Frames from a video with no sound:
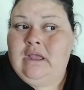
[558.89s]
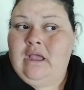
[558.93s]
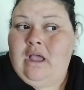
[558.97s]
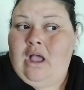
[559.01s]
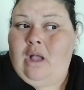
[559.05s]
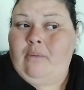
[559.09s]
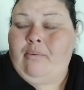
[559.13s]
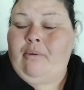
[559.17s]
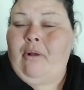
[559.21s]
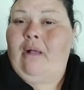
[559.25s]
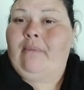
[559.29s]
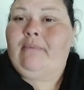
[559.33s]

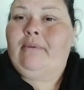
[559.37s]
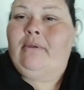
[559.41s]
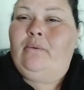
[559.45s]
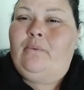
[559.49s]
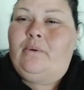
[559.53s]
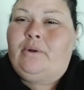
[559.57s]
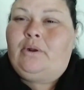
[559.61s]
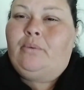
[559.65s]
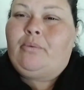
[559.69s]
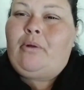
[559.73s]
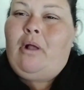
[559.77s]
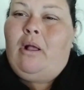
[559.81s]
I'll probably,
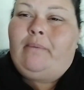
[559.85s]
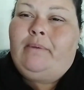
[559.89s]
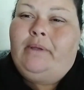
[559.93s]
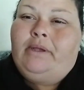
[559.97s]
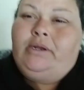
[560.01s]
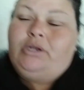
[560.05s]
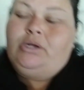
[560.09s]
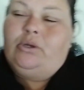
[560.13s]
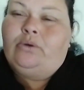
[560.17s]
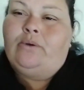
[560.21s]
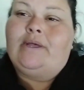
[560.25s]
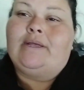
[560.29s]
what I'll probably
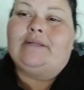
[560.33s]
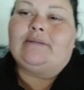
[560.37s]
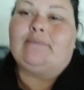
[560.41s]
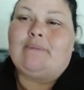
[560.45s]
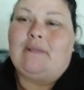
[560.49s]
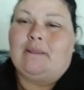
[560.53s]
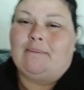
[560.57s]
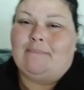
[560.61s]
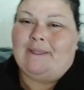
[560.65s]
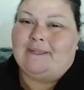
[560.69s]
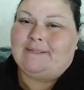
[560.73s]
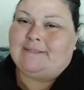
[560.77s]
do is
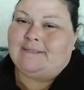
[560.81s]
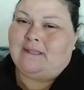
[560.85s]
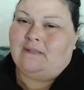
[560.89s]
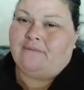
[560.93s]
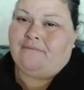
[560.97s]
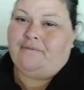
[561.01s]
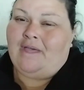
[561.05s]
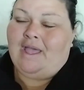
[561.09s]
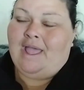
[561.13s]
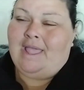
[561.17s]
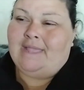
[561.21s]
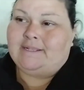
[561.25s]
make
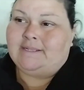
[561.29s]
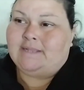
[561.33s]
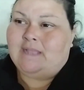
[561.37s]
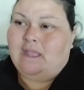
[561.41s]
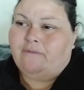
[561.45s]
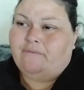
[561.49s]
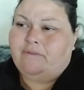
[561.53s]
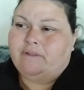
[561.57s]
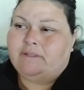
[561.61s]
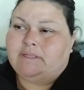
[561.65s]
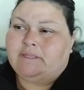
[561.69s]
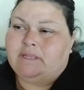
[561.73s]
myself the ice
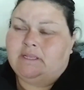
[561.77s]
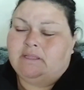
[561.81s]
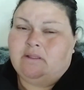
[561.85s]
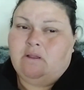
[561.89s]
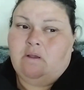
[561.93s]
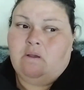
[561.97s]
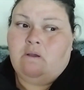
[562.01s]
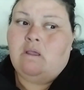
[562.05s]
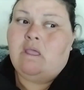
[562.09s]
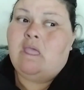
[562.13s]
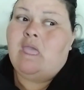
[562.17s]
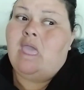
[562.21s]

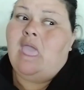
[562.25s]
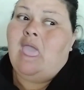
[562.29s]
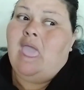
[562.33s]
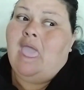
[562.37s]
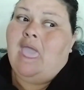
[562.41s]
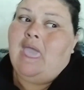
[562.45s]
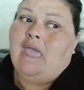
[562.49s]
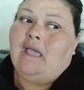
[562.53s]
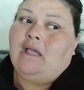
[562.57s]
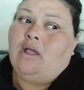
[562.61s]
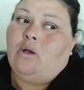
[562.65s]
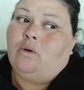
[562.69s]
cafecito
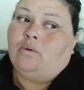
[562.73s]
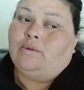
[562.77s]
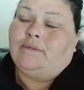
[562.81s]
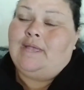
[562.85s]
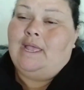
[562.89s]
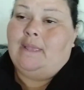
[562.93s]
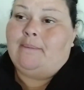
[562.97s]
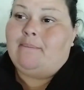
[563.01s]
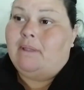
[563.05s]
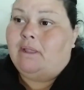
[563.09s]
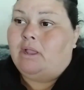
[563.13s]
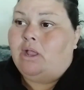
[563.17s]
and go
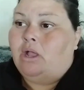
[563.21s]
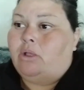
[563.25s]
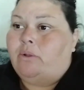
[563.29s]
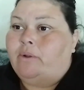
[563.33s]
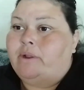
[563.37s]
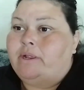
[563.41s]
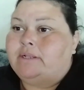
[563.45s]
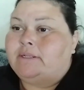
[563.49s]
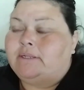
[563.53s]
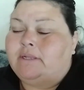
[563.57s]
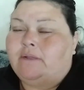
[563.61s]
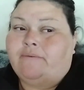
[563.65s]
take my
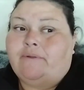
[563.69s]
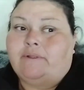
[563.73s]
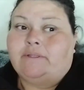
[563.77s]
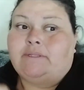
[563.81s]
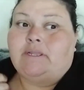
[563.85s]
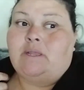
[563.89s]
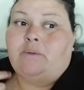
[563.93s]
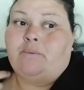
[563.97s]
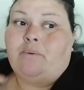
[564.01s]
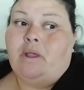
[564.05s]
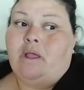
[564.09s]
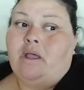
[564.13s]
coloring stuff
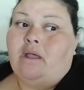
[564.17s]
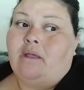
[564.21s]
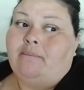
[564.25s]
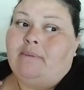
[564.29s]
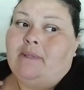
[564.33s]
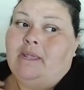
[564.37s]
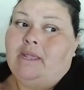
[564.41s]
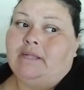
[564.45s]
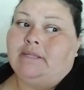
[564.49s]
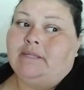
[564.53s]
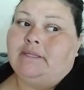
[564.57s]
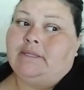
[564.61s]
outside with
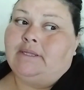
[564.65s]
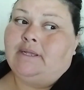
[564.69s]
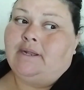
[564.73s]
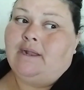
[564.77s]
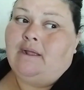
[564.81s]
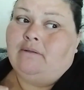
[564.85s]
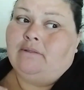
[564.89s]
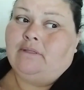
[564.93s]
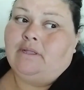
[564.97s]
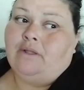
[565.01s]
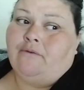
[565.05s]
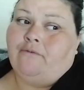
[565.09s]
hubby and sit
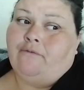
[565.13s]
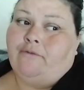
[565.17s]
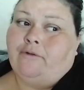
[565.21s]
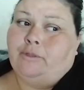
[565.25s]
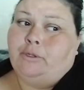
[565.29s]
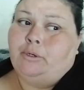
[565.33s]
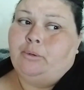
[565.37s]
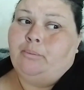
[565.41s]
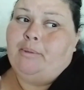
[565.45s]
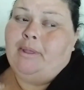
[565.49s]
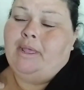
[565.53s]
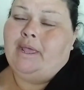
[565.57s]
out there for a
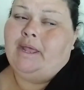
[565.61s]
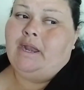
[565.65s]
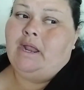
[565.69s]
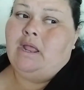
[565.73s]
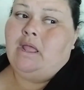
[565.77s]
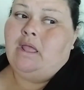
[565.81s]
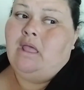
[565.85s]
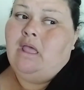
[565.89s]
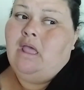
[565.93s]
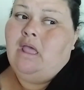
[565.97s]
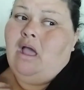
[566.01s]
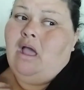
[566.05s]
little bit
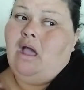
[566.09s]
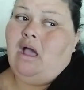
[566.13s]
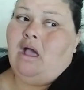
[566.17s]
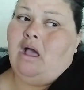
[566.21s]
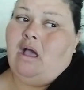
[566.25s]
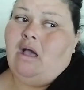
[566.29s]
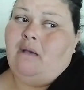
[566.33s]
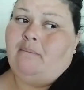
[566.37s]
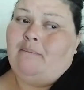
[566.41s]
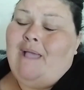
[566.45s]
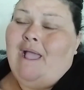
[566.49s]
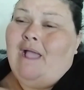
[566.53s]

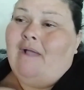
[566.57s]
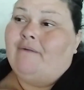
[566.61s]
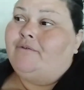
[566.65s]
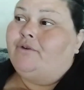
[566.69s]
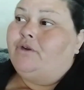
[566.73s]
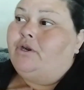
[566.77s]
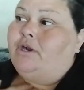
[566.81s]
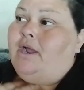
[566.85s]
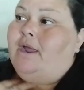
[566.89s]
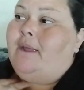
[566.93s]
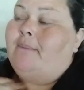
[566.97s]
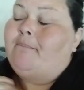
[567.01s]
um,
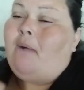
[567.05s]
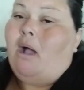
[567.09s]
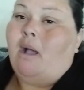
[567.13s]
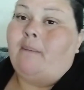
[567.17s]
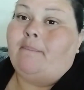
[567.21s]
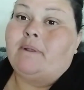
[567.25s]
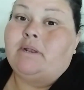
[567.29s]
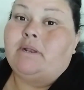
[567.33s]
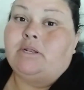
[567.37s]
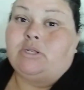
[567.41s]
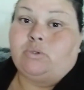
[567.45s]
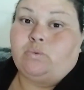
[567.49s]
after I
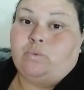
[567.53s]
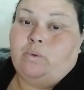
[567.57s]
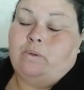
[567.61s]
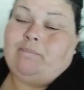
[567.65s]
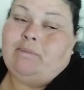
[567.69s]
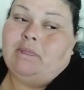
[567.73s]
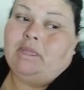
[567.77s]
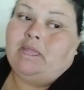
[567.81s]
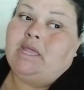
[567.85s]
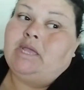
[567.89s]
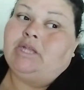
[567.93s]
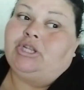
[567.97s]
mop and sweep
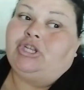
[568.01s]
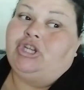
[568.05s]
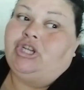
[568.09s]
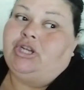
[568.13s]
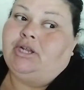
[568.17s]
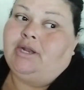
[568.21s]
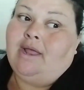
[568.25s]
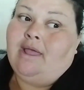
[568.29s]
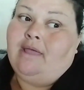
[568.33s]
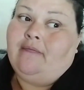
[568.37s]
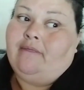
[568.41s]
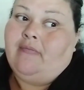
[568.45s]
the
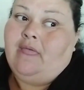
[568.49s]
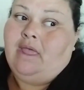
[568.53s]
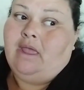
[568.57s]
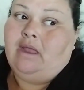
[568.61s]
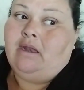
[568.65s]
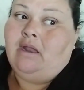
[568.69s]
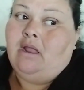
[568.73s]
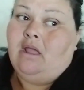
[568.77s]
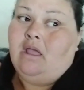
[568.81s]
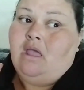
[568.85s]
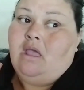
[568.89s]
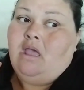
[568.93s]
kitchen and
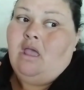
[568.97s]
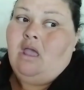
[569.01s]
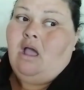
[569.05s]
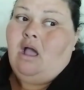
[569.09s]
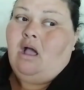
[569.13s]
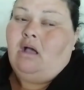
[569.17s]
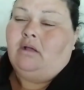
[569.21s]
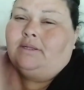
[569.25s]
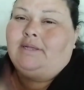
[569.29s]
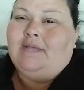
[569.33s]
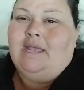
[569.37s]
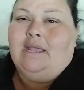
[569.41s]
then
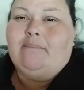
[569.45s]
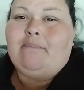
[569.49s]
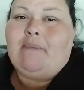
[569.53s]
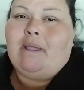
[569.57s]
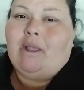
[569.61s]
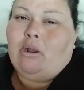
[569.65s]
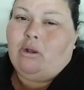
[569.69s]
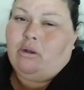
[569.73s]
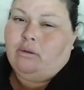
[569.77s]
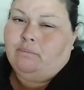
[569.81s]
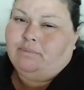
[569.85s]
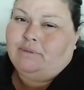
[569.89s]
I'll take
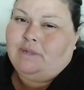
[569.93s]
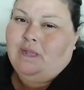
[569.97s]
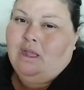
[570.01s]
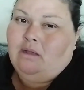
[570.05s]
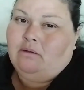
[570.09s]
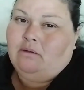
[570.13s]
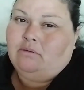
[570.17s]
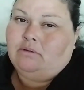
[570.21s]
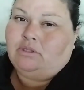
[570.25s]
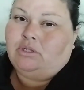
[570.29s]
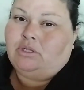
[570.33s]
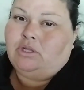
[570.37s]
my herbs
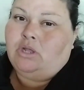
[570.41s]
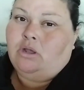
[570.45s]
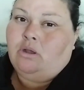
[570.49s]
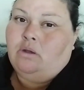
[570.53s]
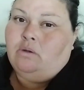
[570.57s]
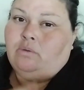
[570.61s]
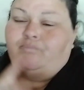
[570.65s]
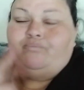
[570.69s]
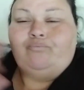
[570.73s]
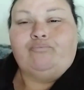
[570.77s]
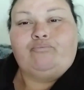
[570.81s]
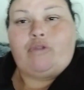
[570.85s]
out.
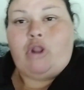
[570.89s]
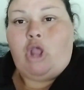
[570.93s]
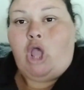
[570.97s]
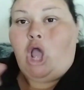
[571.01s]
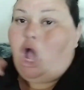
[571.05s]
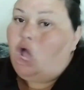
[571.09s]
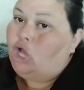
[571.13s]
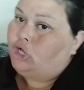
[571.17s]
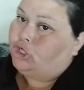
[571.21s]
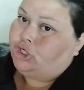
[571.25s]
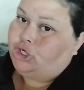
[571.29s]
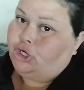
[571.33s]
So
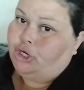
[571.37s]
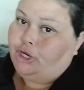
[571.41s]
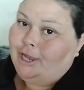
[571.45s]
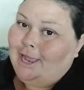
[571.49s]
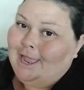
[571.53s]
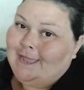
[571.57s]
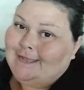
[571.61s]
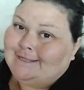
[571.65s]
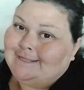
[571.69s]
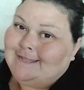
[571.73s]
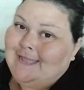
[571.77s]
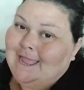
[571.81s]
I'll show you
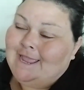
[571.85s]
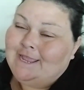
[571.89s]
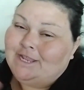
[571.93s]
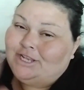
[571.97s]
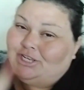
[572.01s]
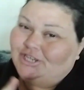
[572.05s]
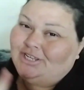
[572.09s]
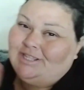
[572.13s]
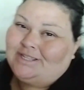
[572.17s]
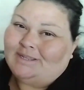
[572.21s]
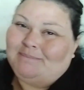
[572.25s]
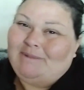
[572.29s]
guys that in
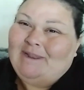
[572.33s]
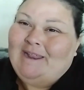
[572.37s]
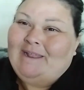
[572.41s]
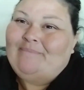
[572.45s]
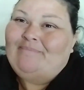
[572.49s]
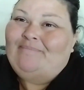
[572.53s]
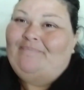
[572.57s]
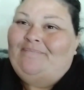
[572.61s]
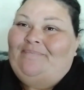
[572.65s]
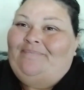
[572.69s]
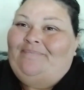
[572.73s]
just a minute.